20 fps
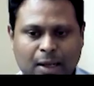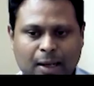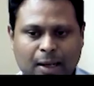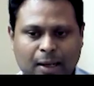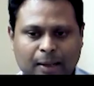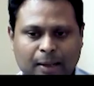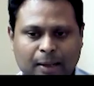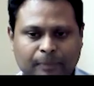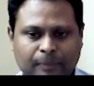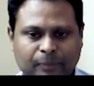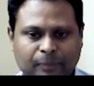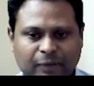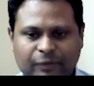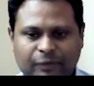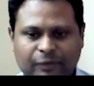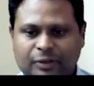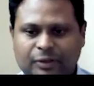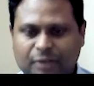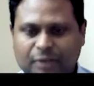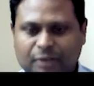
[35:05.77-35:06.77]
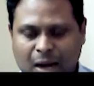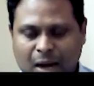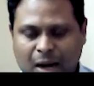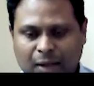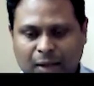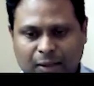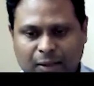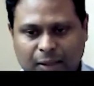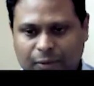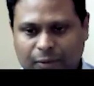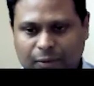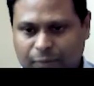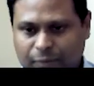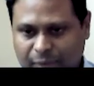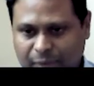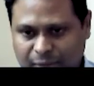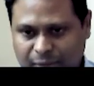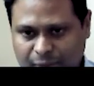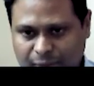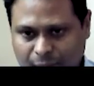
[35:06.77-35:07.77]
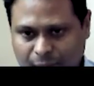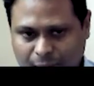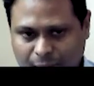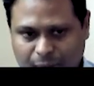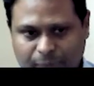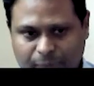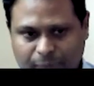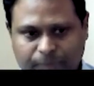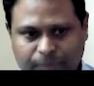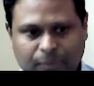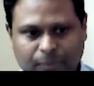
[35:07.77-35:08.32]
Um, if it's not, then you raise an alert.